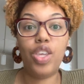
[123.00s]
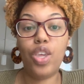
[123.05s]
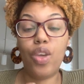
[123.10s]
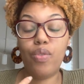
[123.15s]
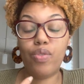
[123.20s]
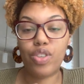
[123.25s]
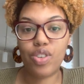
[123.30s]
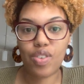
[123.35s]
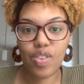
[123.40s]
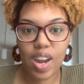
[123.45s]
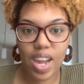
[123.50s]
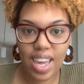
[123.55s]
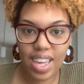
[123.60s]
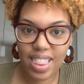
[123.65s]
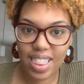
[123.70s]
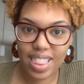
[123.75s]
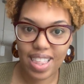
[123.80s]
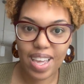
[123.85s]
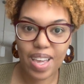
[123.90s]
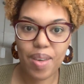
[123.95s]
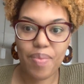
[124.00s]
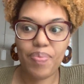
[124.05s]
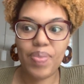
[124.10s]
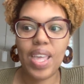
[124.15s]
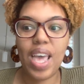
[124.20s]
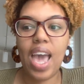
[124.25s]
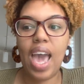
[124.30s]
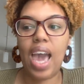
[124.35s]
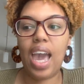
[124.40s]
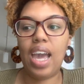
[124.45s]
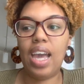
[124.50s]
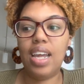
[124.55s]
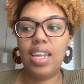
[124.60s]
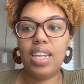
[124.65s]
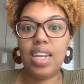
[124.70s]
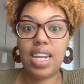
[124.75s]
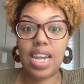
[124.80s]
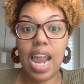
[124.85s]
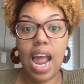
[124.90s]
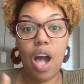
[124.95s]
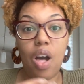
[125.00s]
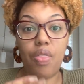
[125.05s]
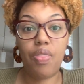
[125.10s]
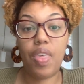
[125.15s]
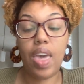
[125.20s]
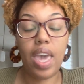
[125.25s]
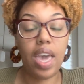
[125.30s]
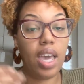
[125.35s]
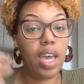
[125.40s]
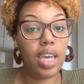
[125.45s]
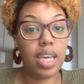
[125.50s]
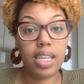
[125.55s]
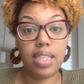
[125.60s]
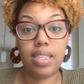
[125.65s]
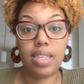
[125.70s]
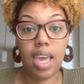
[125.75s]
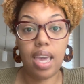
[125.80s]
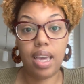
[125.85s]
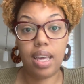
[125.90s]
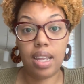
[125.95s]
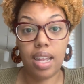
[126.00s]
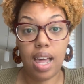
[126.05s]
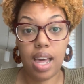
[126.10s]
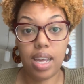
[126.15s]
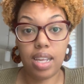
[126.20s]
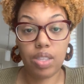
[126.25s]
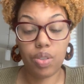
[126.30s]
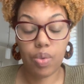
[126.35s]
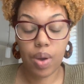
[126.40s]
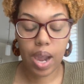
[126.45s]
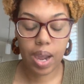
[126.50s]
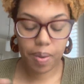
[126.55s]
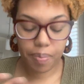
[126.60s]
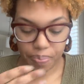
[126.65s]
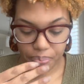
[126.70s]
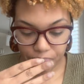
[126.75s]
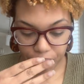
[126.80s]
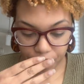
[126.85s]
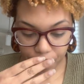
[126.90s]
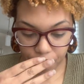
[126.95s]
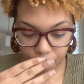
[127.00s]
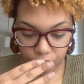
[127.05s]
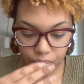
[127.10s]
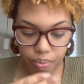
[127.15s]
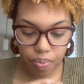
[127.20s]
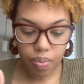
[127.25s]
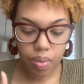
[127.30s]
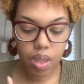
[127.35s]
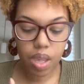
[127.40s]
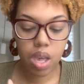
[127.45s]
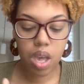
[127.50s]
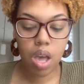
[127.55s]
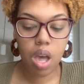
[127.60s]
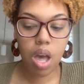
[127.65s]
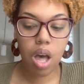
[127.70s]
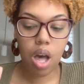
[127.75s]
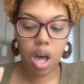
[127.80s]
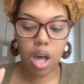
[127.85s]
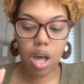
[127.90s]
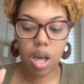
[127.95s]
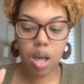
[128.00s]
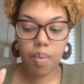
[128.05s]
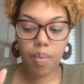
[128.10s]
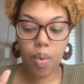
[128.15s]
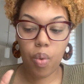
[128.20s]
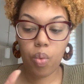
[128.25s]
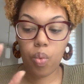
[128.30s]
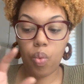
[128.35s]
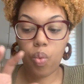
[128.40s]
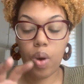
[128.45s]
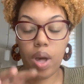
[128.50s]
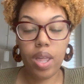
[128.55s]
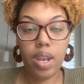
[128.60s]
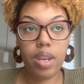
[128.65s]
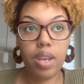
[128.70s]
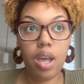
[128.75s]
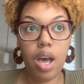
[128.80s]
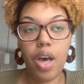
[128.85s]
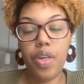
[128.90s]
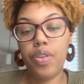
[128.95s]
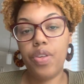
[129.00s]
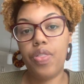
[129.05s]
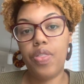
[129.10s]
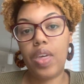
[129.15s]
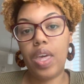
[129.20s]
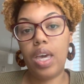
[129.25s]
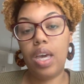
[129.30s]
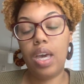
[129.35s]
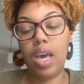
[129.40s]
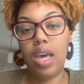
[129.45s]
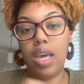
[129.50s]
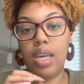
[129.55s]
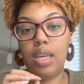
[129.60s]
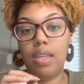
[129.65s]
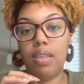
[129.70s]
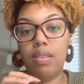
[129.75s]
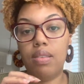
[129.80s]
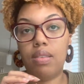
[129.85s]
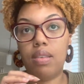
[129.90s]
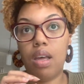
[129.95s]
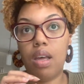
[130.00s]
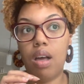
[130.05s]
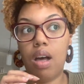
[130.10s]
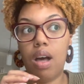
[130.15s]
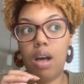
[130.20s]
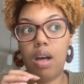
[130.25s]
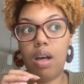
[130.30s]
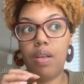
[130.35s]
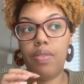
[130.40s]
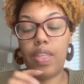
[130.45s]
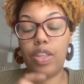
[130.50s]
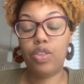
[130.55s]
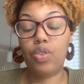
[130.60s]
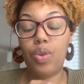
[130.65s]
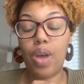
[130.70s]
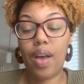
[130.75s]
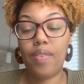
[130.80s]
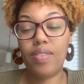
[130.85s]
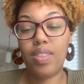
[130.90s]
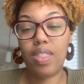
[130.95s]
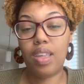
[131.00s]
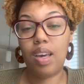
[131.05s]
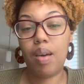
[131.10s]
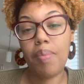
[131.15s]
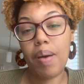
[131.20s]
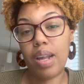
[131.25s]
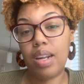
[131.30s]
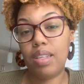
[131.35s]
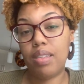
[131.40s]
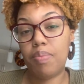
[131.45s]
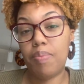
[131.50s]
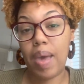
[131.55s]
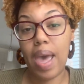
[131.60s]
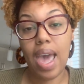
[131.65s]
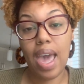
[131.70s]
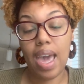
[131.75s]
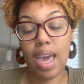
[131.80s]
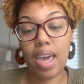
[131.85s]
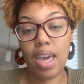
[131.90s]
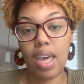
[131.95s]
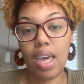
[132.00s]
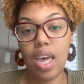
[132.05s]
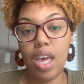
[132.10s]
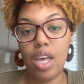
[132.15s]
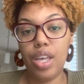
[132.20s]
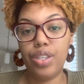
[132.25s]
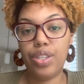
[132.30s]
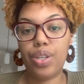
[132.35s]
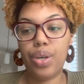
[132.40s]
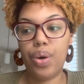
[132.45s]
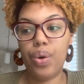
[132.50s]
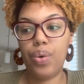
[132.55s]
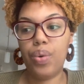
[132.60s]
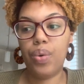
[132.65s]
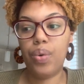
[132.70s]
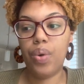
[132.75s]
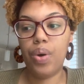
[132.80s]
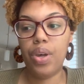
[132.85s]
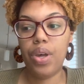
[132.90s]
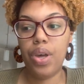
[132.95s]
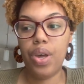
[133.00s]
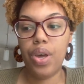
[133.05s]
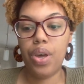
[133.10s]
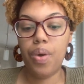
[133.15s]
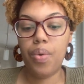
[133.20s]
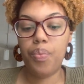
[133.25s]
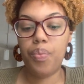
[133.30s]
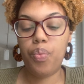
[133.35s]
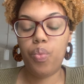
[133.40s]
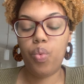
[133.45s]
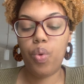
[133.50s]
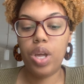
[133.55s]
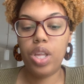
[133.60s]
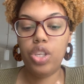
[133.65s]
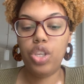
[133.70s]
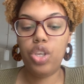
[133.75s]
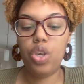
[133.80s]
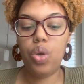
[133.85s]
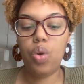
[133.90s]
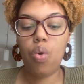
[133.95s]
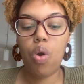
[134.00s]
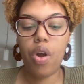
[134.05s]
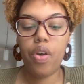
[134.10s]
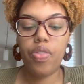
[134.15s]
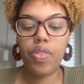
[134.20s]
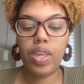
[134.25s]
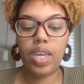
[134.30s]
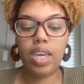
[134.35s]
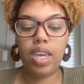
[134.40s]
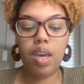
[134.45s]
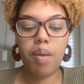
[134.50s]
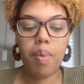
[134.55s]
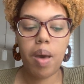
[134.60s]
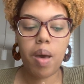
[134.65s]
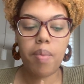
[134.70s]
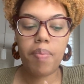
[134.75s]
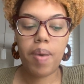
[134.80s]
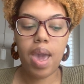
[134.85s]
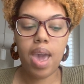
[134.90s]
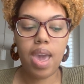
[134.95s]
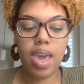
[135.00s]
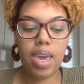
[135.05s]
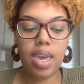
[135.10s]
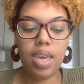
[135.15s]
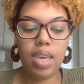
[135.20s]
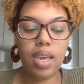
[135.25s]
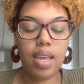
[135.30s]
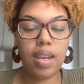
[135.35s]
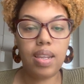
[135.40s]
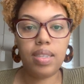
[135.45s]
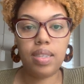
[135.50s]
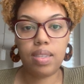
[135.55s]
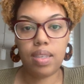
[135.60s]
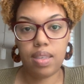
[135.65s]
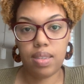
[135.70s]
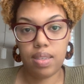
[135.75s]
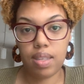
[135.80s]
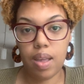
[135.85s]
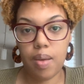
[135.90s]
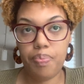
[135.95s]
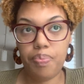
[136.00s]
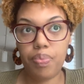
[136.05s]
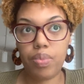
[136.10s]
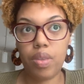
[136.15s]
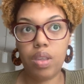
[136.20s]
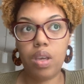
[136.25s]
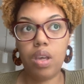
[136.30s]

you've trained them, and now they can take clients, right? One other thing is that you have to think about is pay. So when you are thinking about paying an assistant,